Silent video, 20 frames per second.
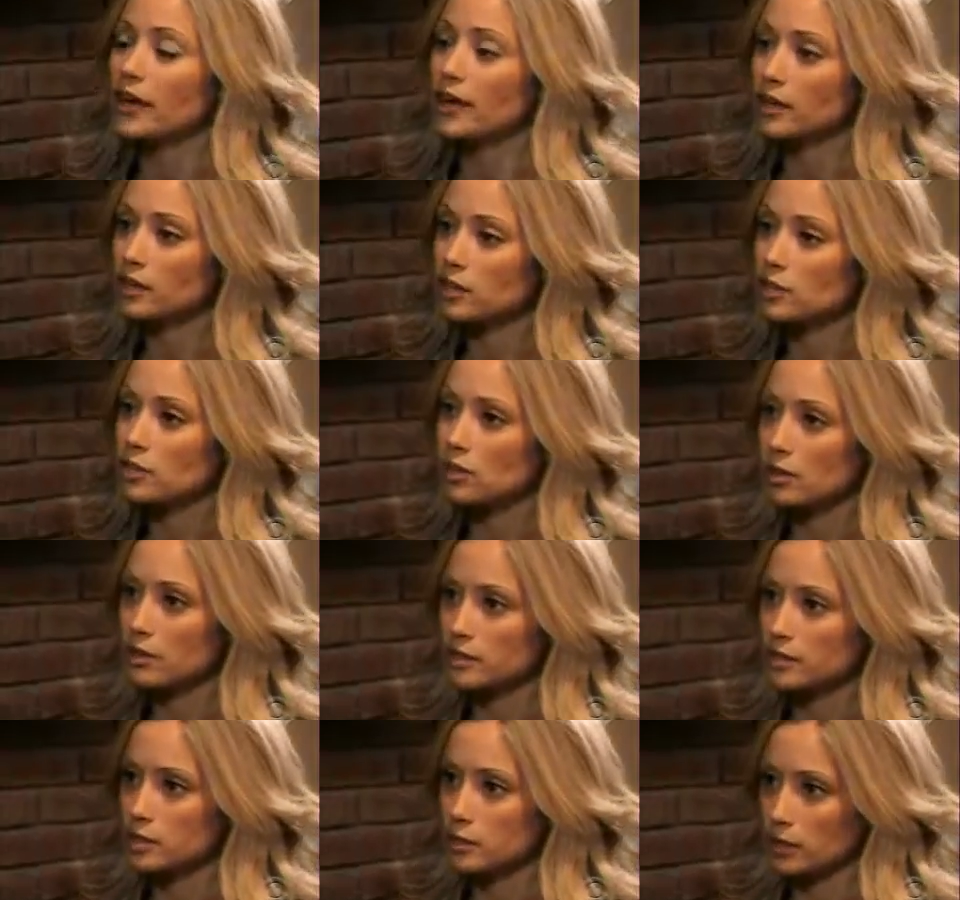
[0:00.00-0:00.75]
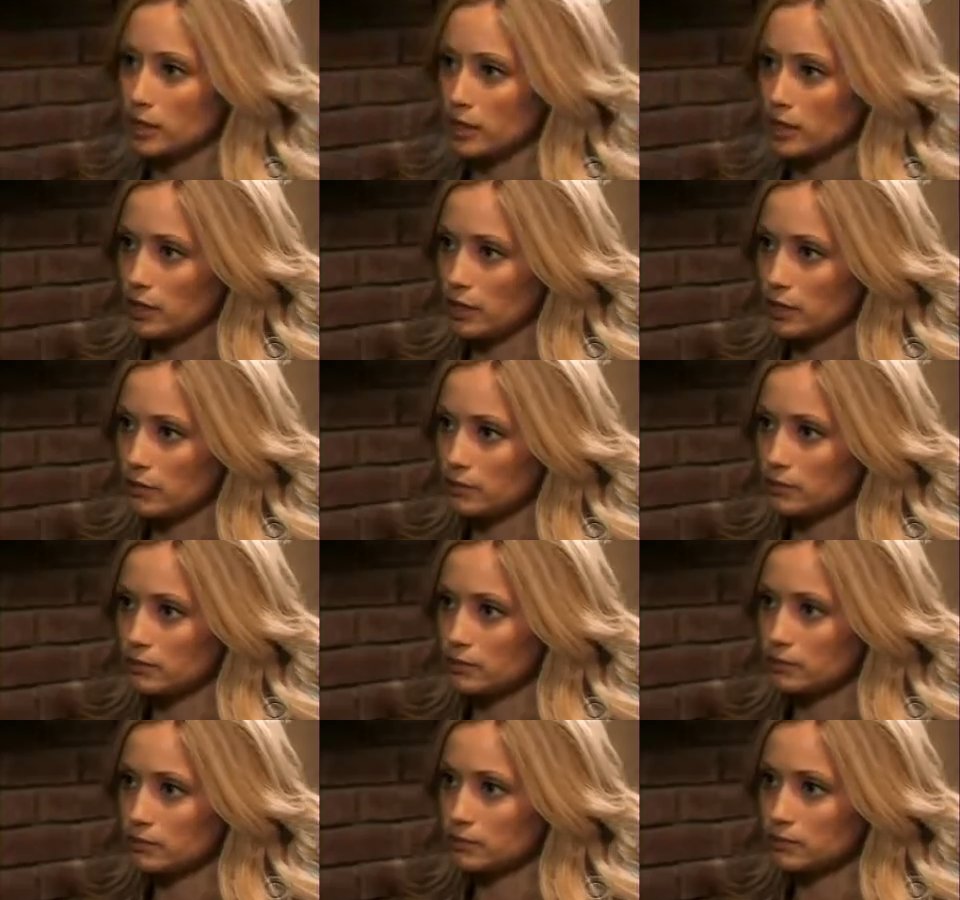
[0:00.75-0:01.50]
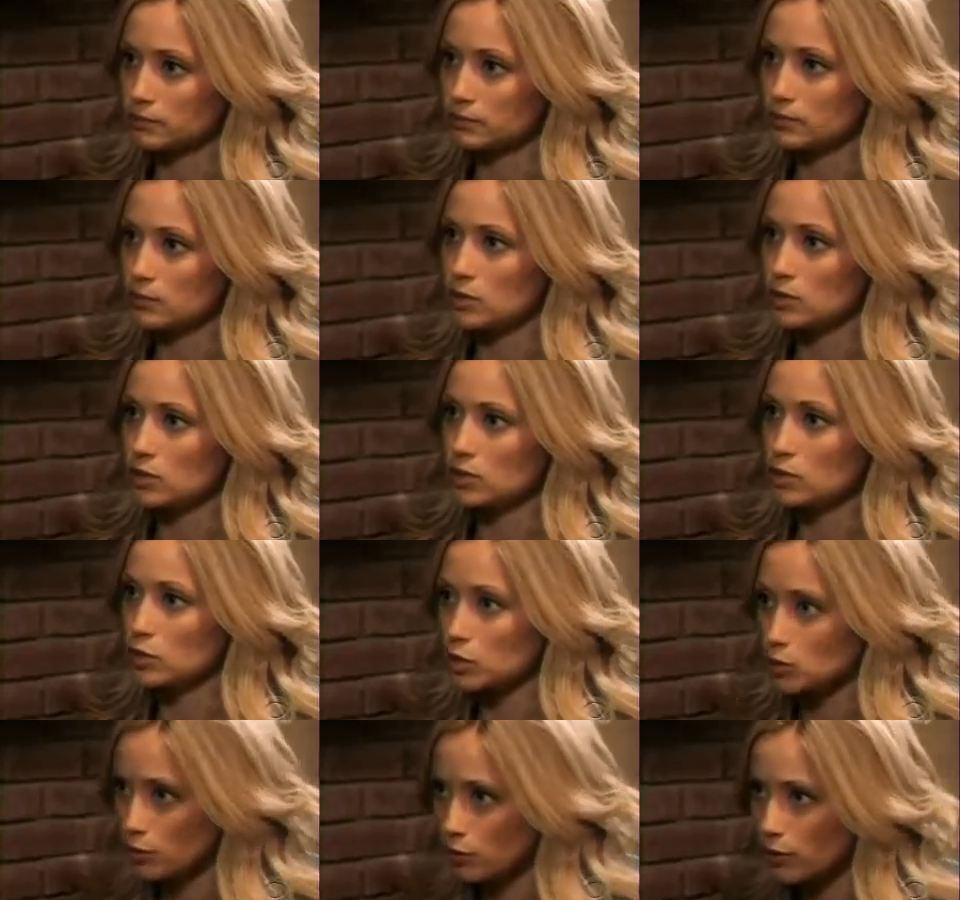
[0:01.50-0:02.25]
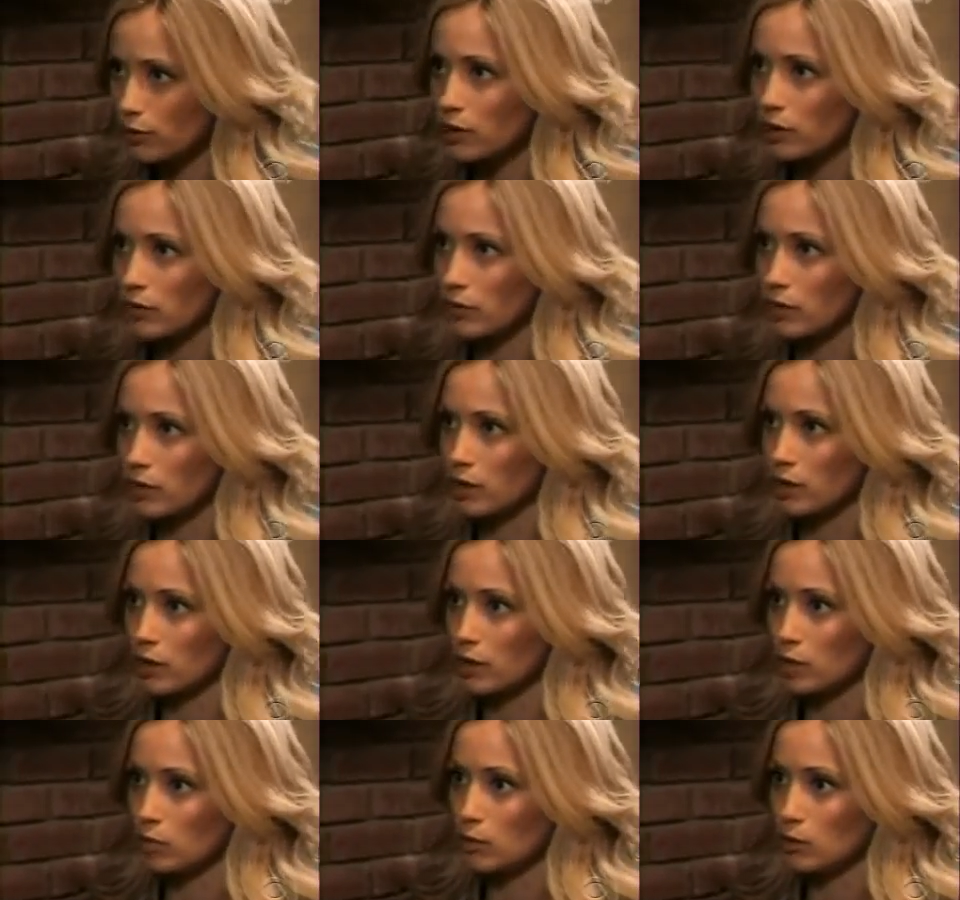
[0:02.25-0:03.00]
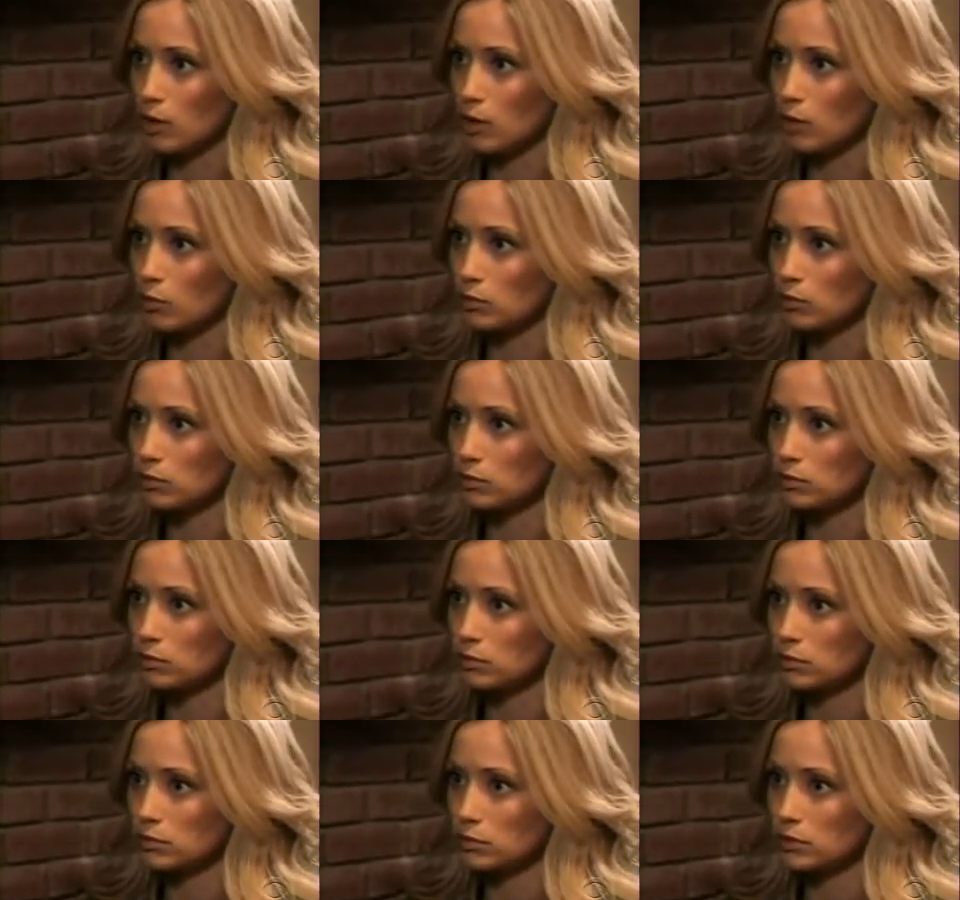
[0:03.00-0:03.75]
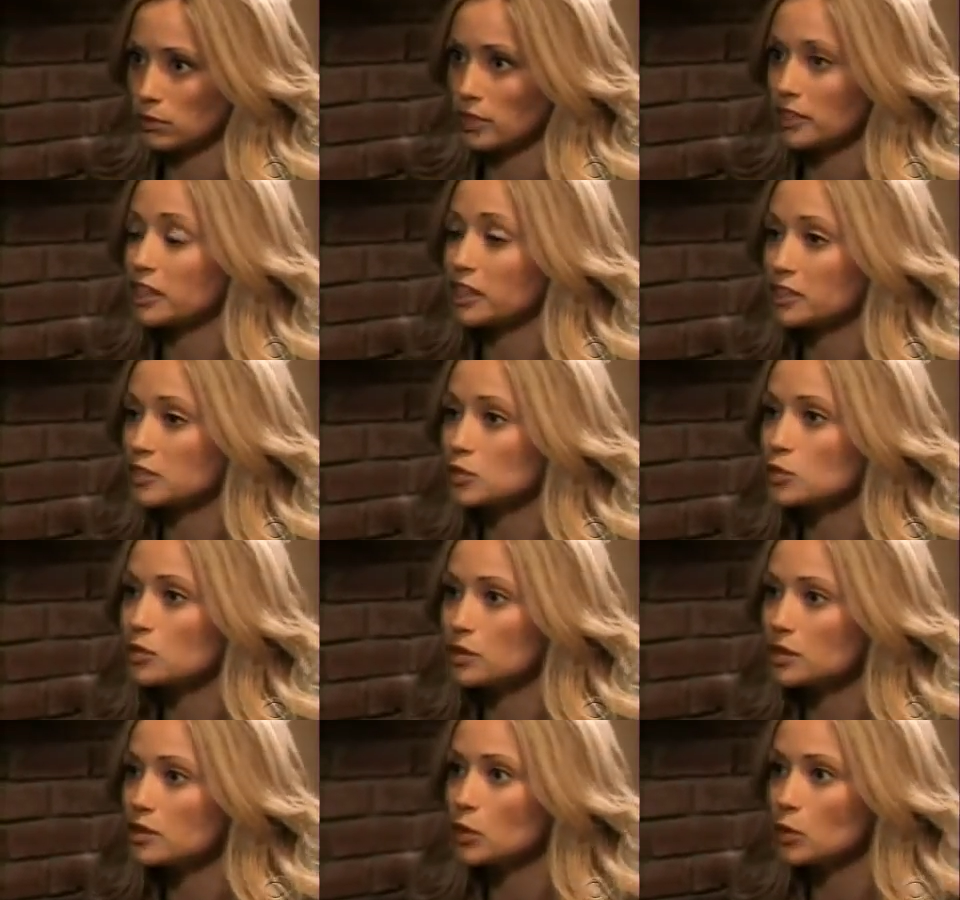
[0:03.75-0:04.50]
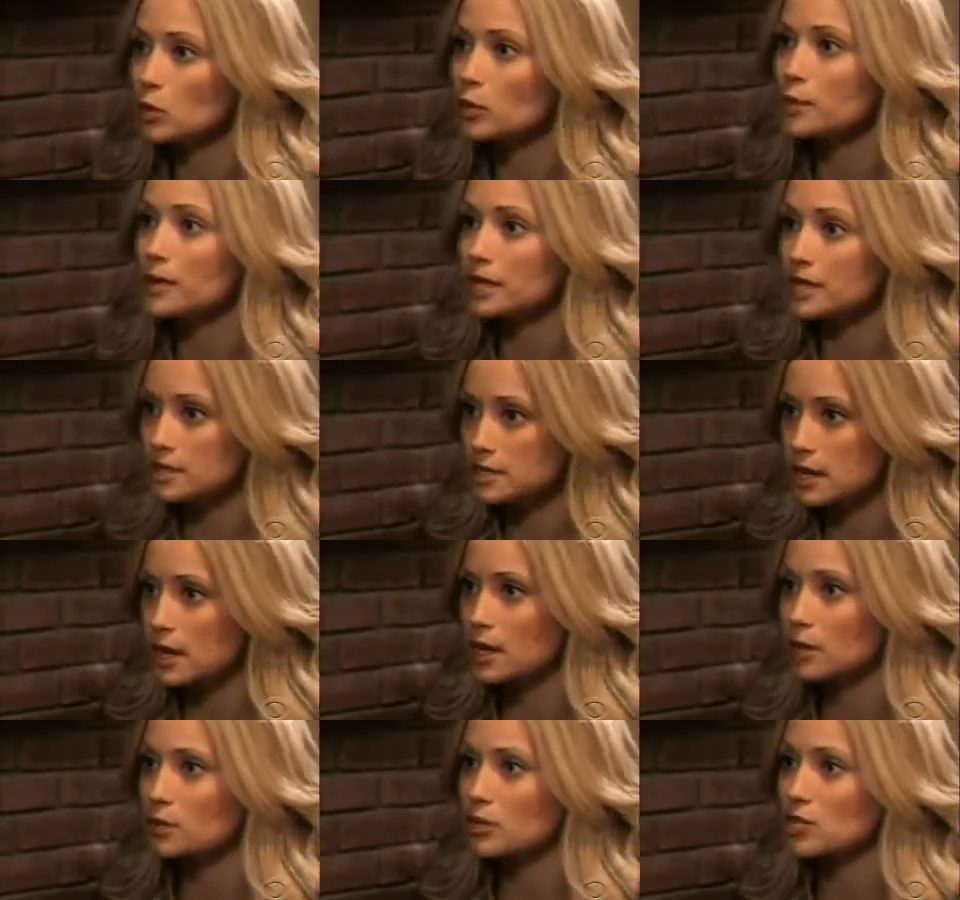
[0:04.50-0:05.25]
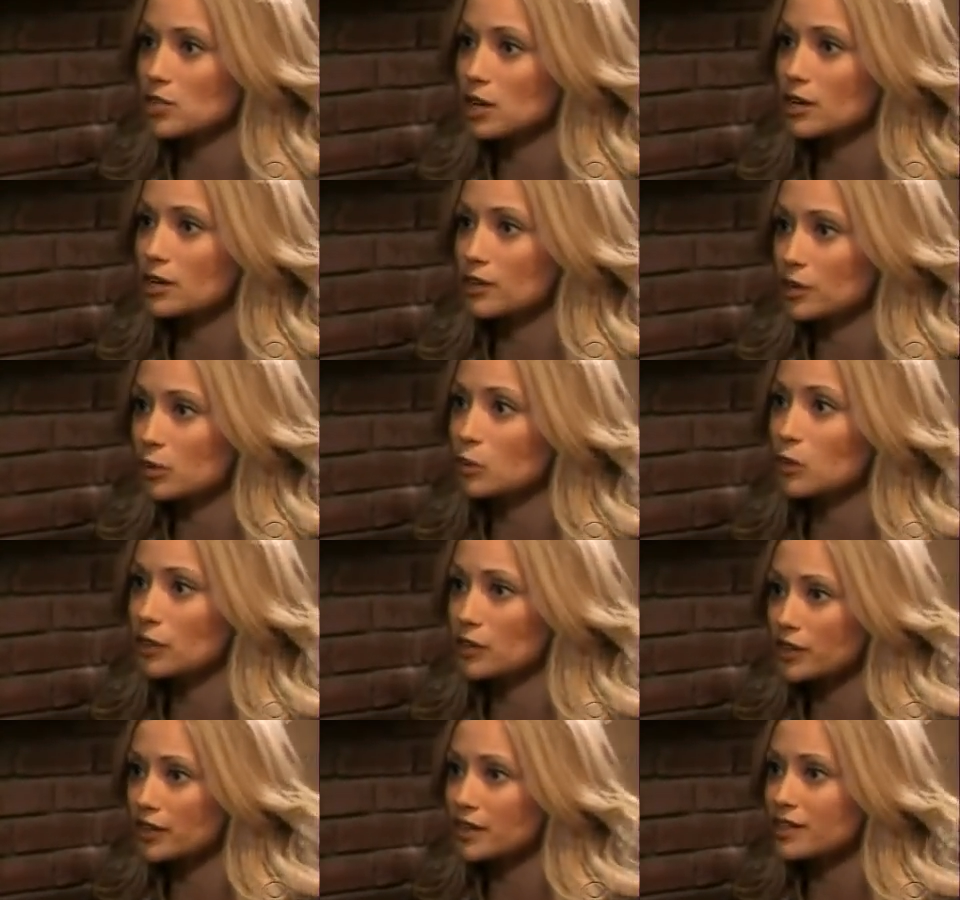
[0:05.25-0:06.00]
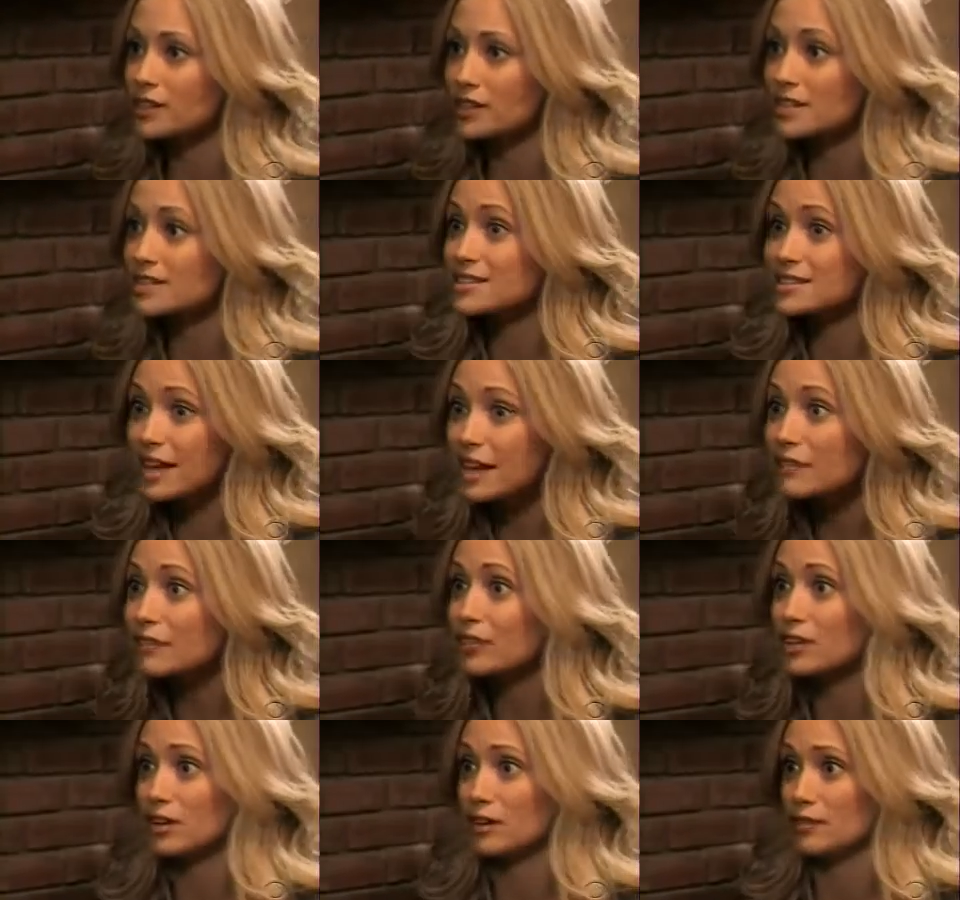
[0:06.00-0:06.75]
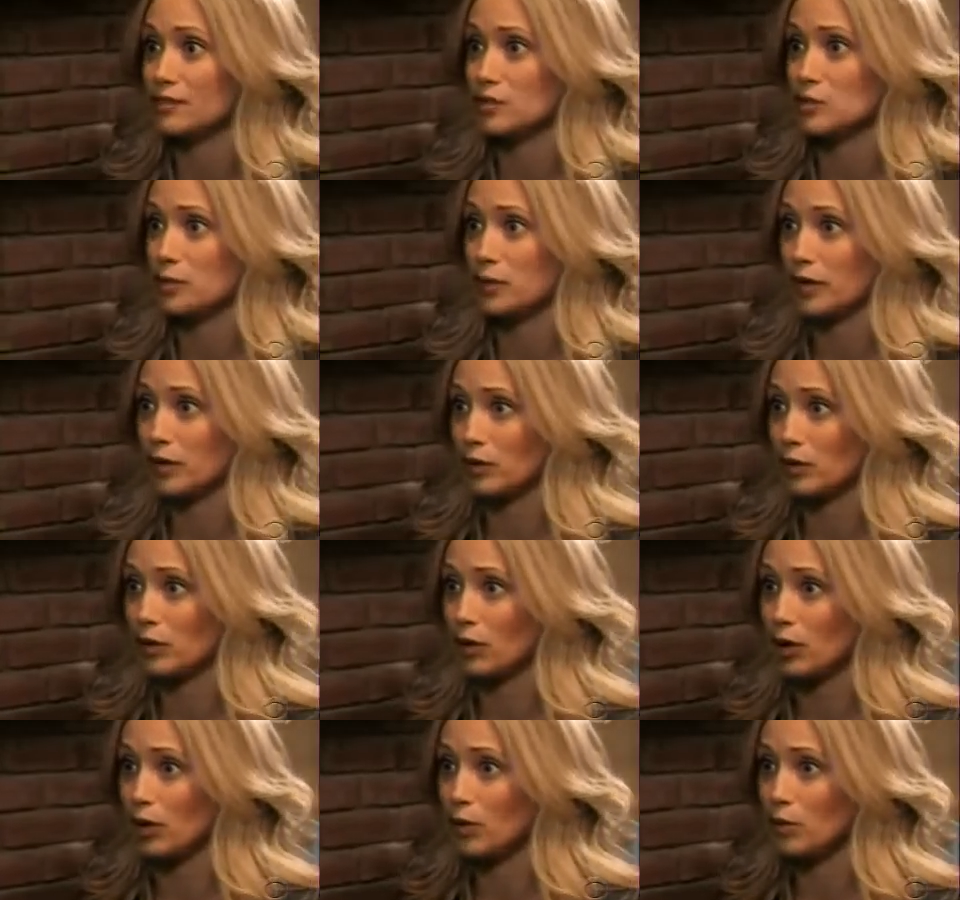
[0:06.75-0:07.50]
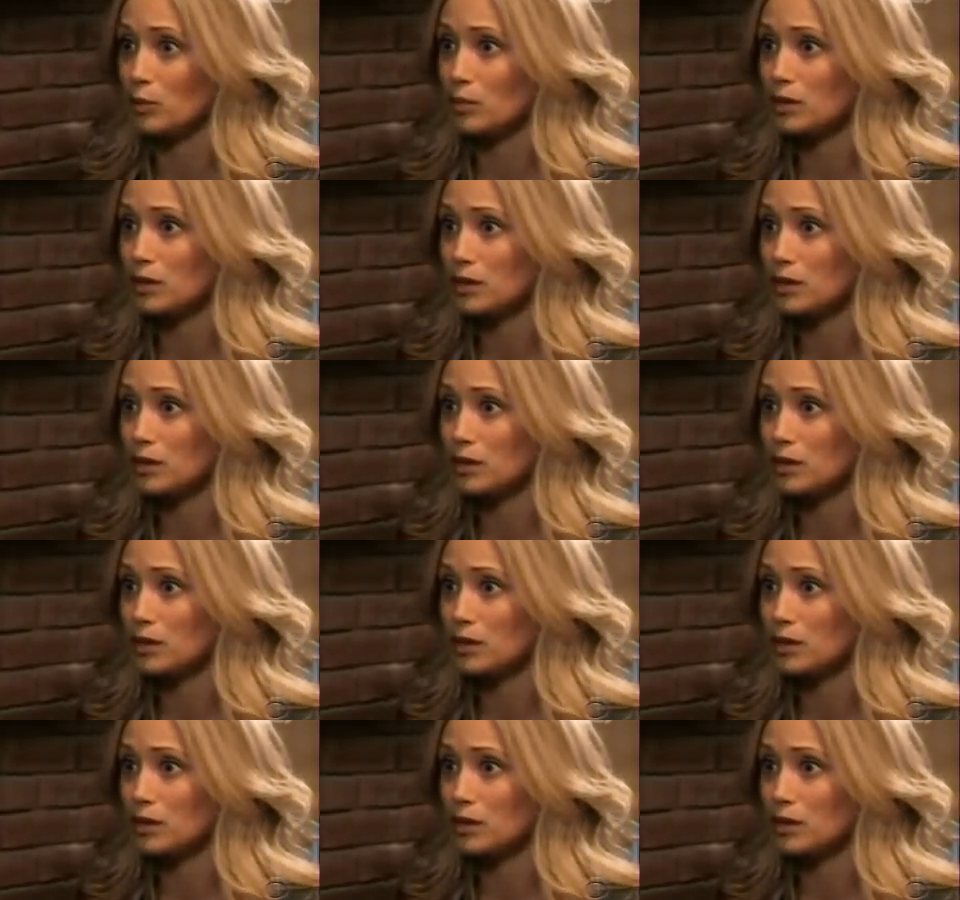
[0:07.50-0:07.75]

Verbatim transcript: okay, I need your honest opinion. Do you think they're going to come home? Like, like, do you think there will be a day when Jonathan will think that it's safe enough to bring her home?